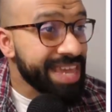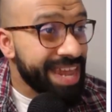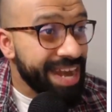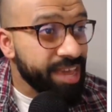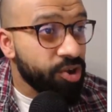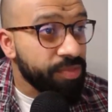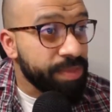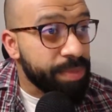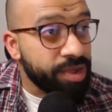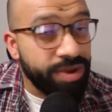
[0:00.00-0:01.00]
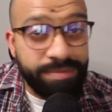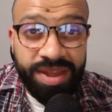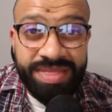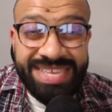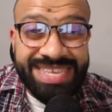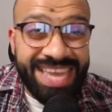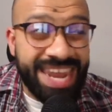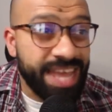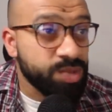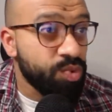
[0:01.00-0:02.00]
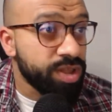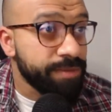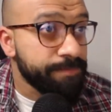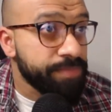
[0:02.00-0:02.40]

Click on the big green button that says connect wallet.